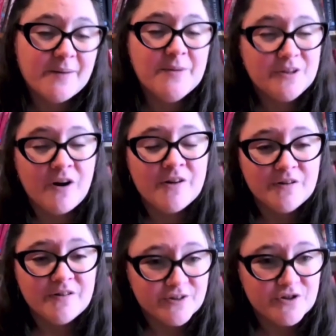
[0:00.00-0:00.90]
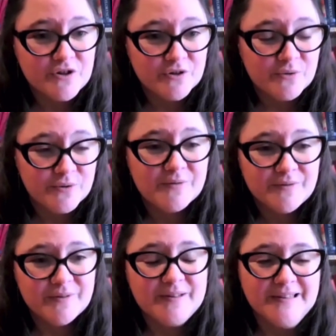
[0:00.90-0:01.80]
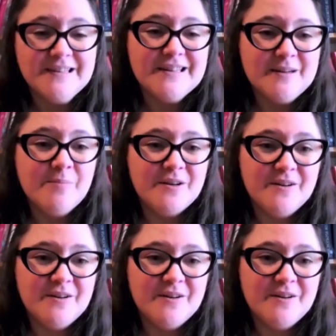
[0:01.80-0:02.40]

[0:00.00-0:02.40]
I mean, there are other things too, but